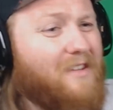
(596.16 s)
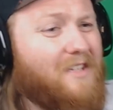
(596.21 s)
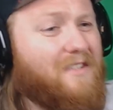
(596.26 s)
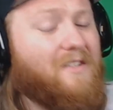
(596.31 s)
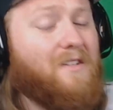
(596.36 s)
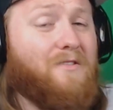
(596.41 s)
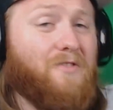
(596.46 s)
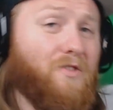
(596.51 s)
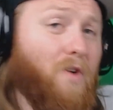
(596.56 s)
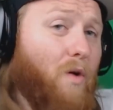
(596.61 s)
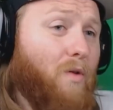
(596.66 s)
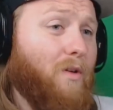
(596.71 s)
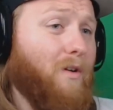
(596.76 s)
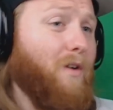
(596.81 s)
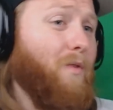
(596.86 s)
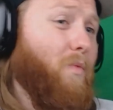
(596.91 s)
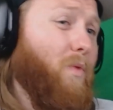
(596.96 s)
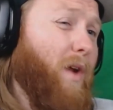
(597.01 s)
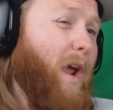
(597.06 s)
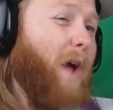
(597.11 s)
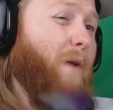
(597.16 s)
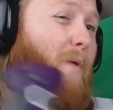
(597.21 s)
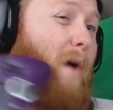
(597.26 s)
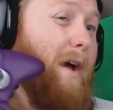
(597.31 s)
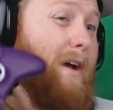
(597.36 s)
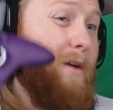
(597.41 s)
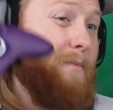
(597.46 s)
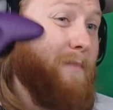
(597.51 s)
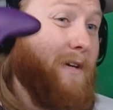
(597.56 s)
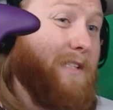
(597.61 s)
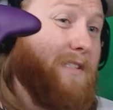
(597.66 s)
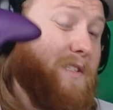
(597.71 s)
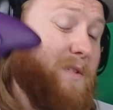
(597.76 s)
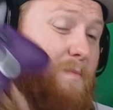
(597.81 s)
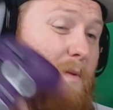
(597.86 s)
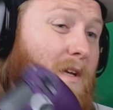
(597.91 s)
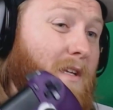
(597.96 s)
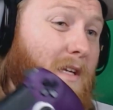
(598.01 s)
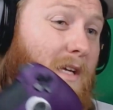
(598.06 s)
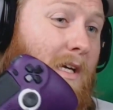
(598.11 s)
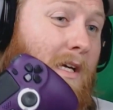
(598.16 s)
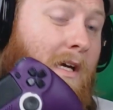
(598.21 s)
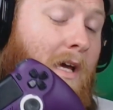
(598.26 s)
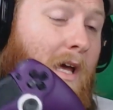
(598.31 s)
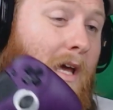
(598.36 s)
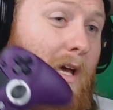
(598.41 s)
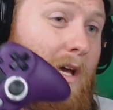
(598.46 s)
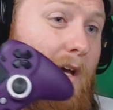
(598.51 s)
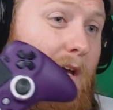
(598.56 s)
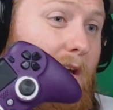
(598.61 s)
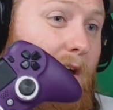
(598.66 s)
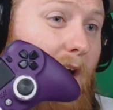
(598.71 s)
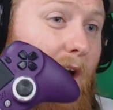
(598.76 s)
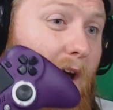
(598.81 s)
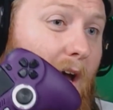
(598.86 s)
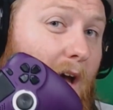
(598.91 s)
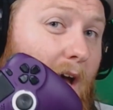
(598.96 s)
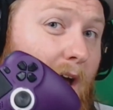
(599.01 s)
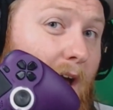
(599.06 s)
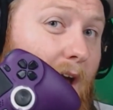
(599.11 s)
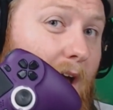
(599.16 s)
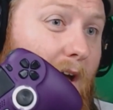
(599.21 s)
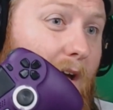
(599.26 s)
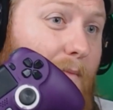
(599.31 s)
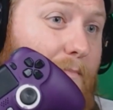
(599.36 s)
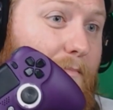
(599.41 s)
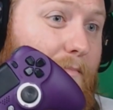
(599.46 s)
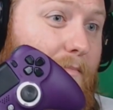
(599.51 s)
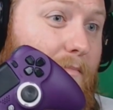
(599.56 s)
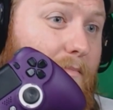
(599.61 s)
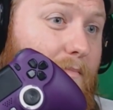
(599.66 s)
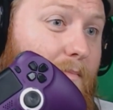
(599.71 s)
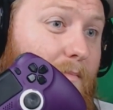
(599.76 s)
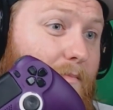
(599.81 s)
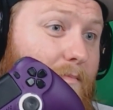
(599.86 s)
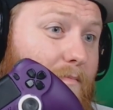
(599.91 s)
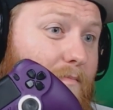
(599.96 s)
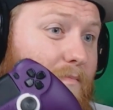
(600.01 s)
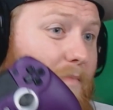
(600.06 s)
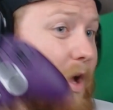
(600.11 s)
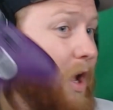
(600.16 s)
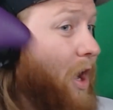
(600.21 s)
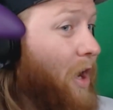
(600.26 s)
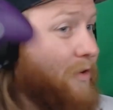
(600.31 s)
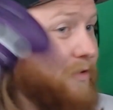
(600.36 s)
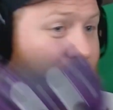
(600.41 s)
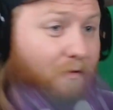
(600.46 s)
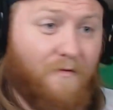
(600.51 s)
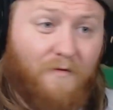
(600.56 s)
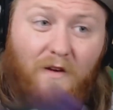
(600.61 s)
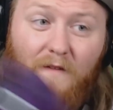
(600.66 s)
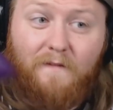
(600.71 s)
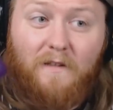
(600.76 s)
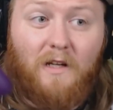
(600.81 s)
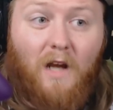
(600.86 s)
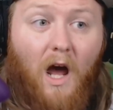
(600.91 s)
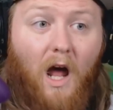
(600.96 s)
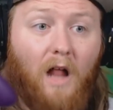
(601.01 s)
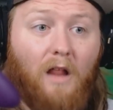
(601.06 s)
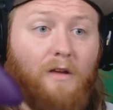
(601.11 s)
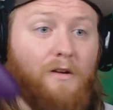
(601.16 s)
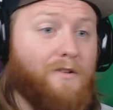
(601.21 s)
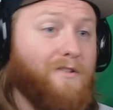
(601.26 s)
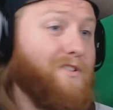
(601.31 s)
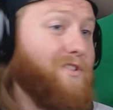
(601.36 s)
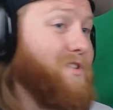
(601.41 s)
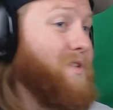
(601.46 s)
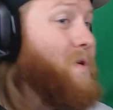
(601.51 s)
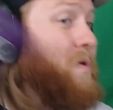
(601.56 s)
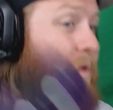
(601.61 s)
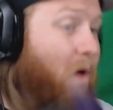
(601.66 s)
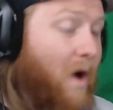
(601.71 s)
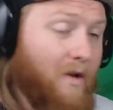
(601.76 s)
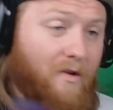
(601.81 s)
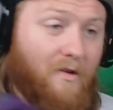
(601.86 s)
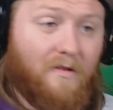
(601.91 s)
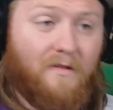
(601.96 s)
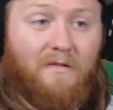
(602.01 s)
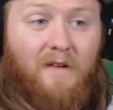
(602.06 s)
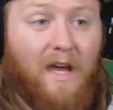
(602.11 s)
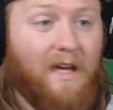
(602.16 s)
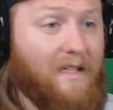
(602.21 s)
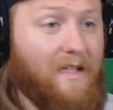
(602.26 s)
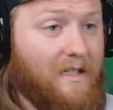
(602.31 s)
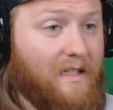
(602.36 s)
this controller, and would I recommend spending $150, $280,